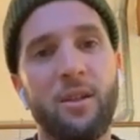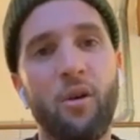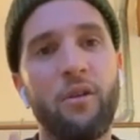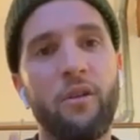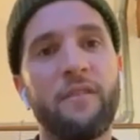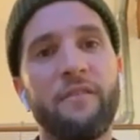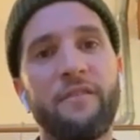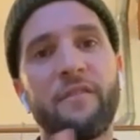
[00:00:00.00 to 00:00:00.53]
lot
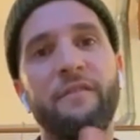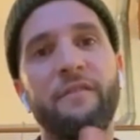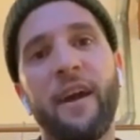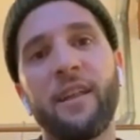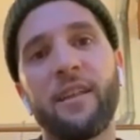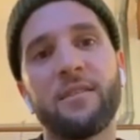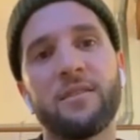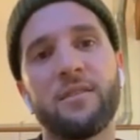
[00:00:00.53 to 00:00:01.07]
of different
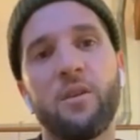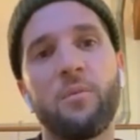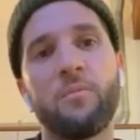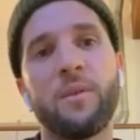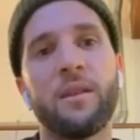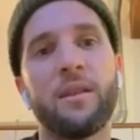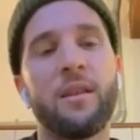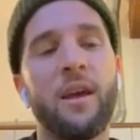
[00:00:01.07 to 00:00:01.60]
factors, you know what I
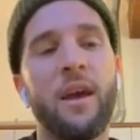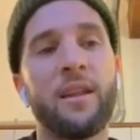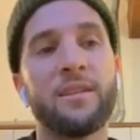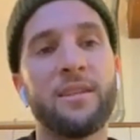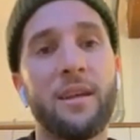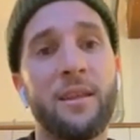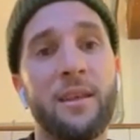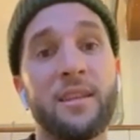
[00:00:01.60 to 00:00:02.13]
mean? And
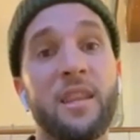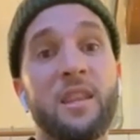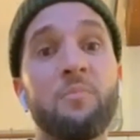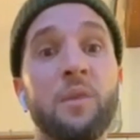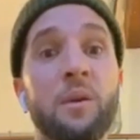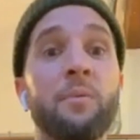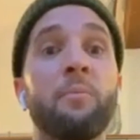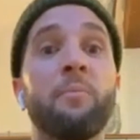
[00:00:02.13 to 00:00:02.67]
there's other
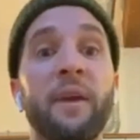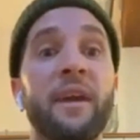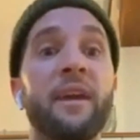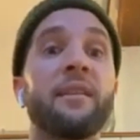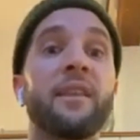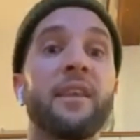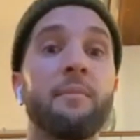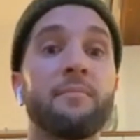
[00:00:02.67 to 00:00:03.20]
people
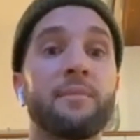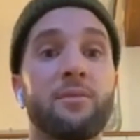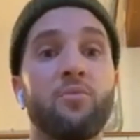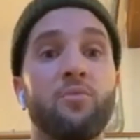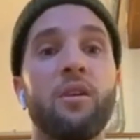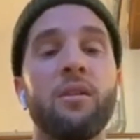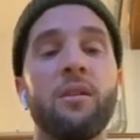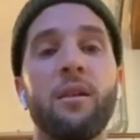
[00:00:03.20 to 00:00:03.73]
picking teams as
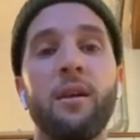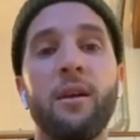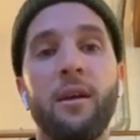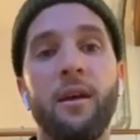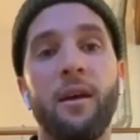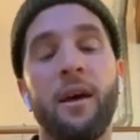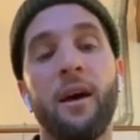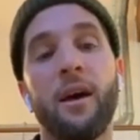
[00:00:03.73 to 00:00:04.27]
well,
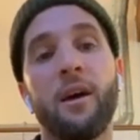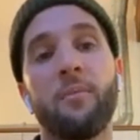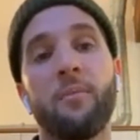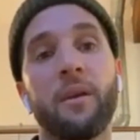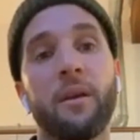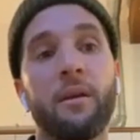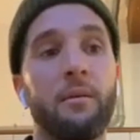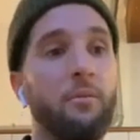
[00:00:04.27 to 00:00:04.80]

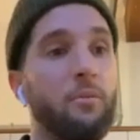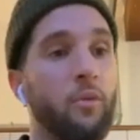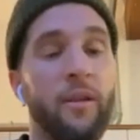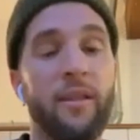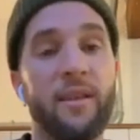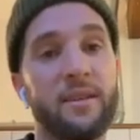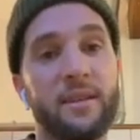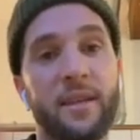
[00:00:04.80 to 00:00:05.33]

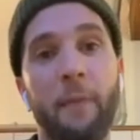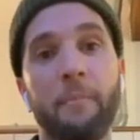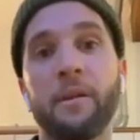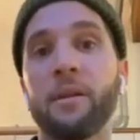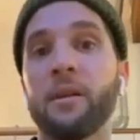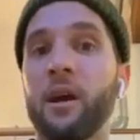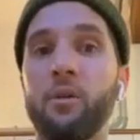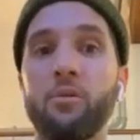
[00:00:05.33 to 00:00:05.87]
whether it's
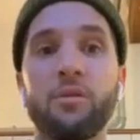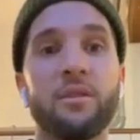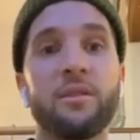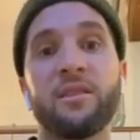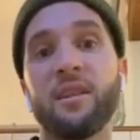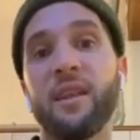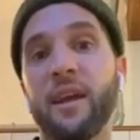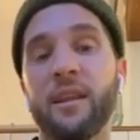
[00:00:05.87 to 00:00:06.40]
captain,
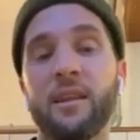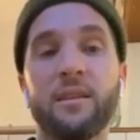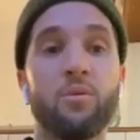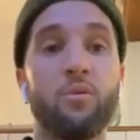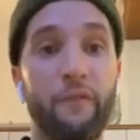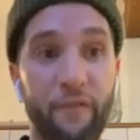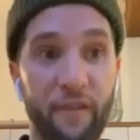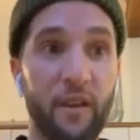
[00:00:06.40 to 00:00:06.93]
coaches, selectors
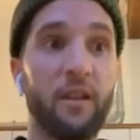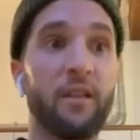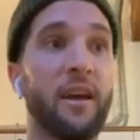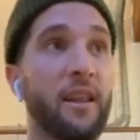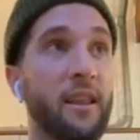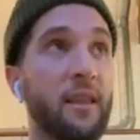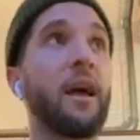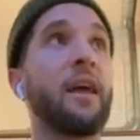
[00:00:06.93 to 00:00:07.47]
who feel
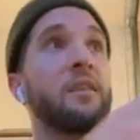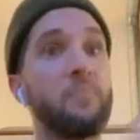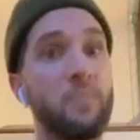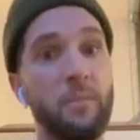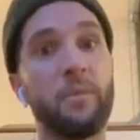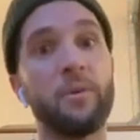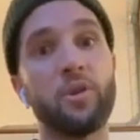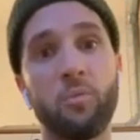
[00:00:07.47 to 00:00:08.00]
that other
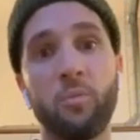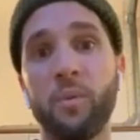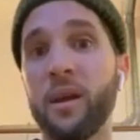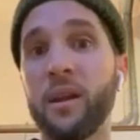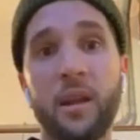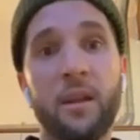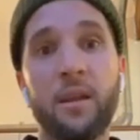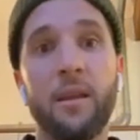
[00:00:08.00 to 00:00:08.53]
people should be
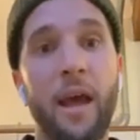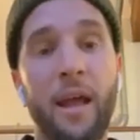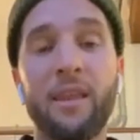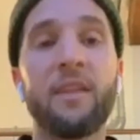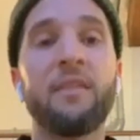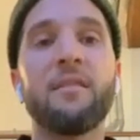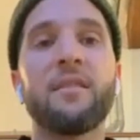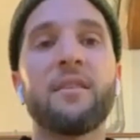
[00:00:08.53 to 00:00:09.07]
in. And at
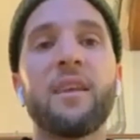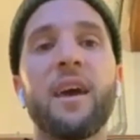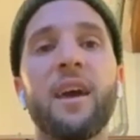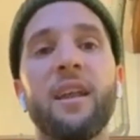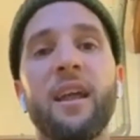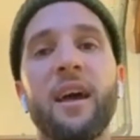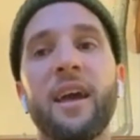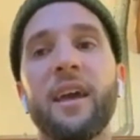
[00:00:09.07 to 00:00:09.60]
the end of the
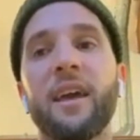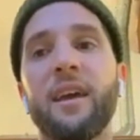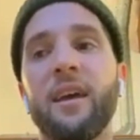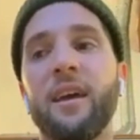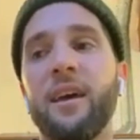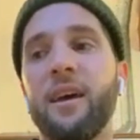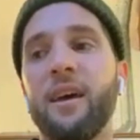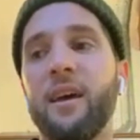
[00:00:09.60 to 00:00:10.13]
day, like,
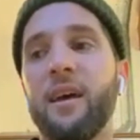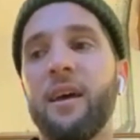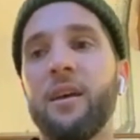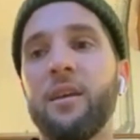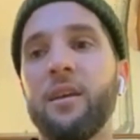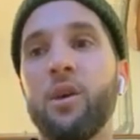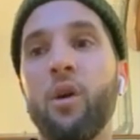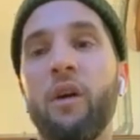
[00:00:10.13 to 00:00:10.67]

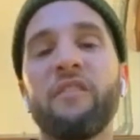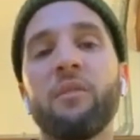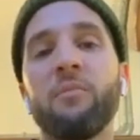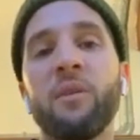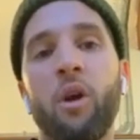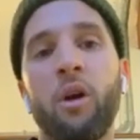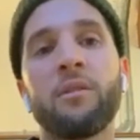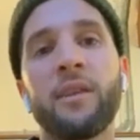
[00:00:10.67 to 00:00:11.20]
you have to
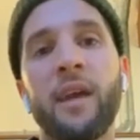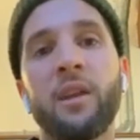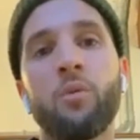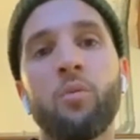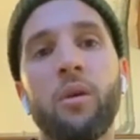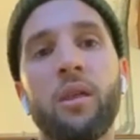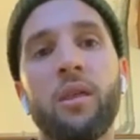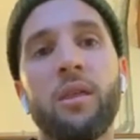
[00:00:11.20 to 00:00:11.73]
be content
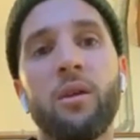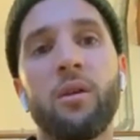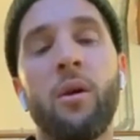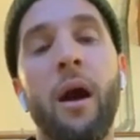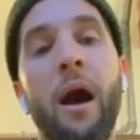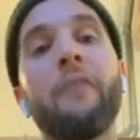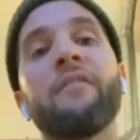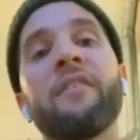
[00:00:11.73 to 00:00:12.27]
with, you know,
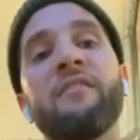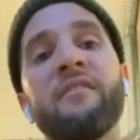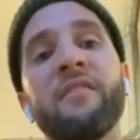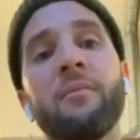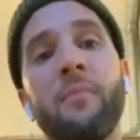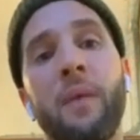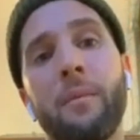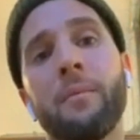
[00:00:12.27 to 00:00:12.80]
I've
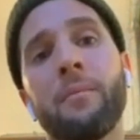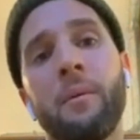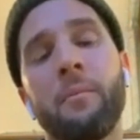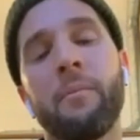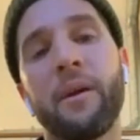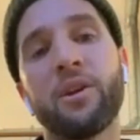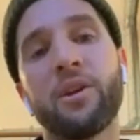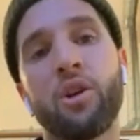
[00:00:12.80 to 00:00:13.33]
given it my
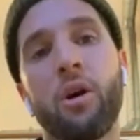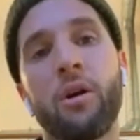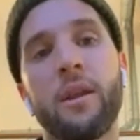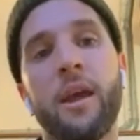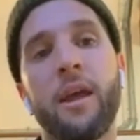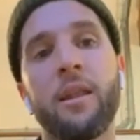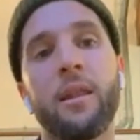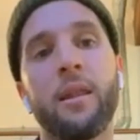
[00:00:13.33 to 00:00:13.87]
best shot,
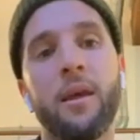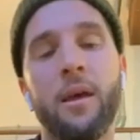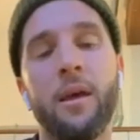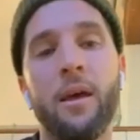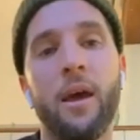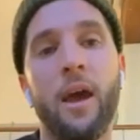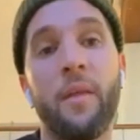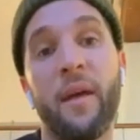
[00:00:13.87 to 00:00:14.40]
and
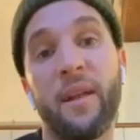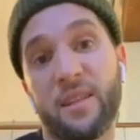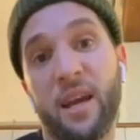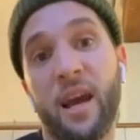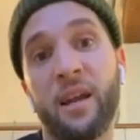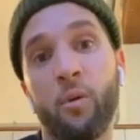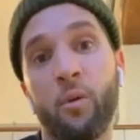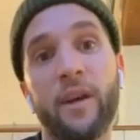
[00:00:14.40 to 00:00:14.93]
that's
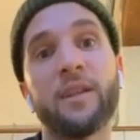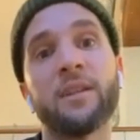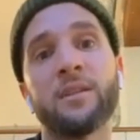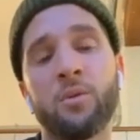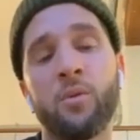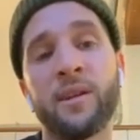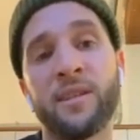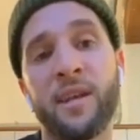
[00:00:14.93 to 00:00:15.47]
kind of where
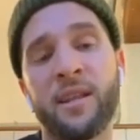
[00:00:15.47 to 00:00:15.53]
it's